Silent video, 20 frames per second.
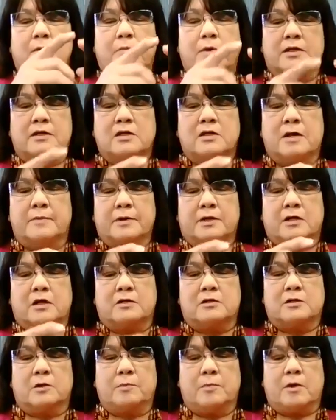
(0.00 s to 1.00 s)
By the time it
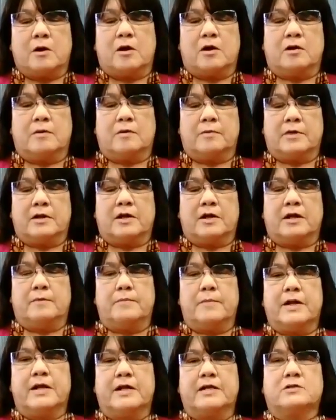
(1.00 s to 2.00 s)
got to the bottom, it had
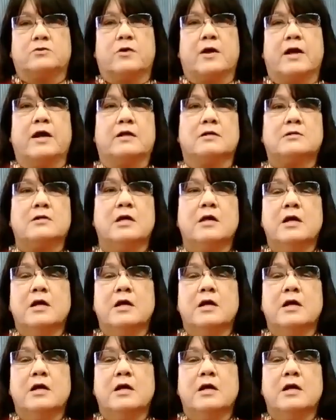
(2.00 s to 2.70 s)
many strands.